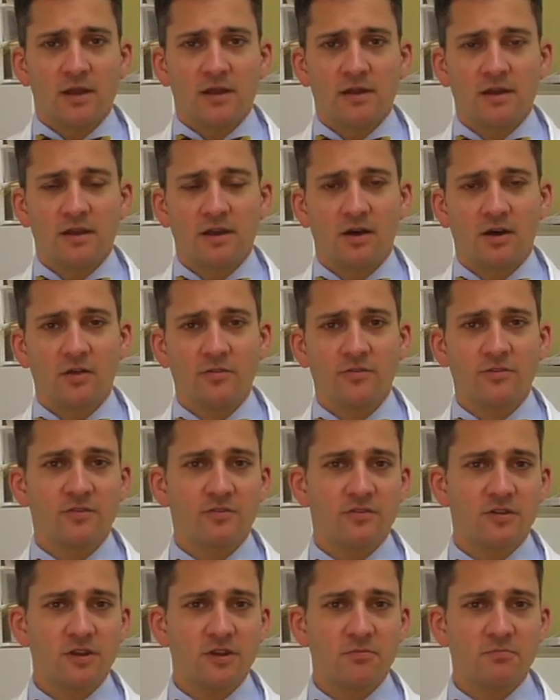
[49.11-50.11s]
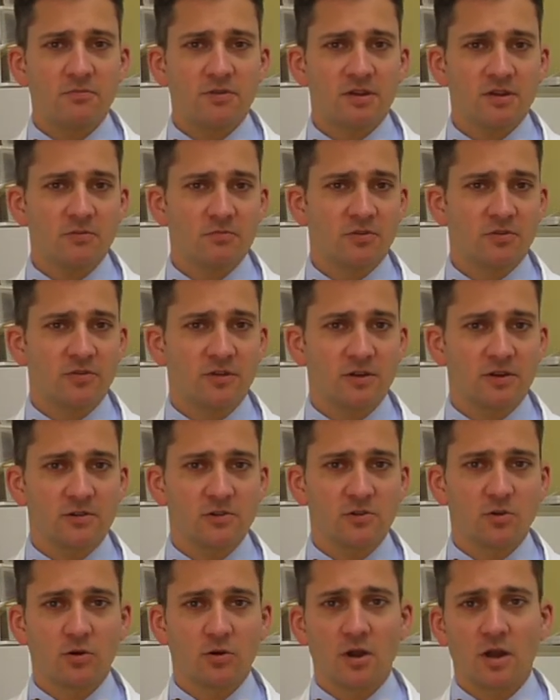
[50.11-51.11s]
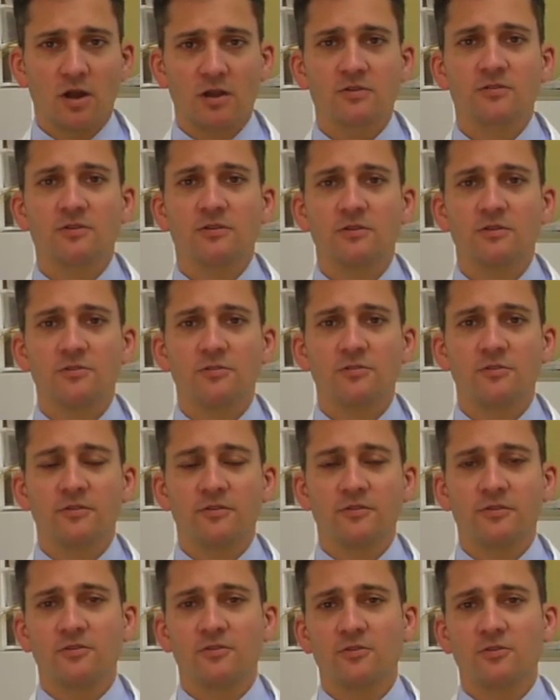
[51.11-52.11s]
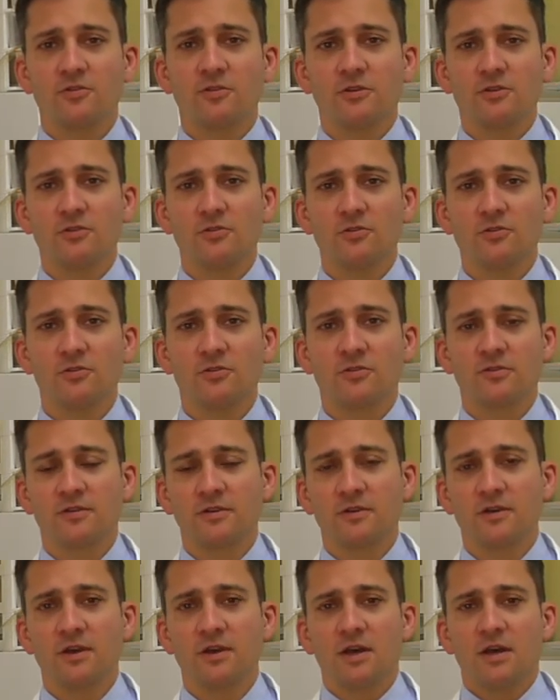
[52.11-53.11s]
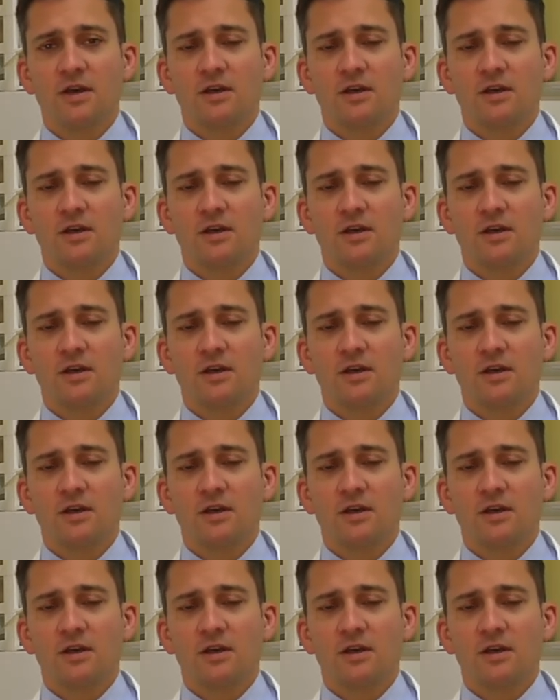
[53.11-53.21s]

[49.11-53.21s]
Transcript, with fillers: Now, the same ten percent Clorox solution that you can use to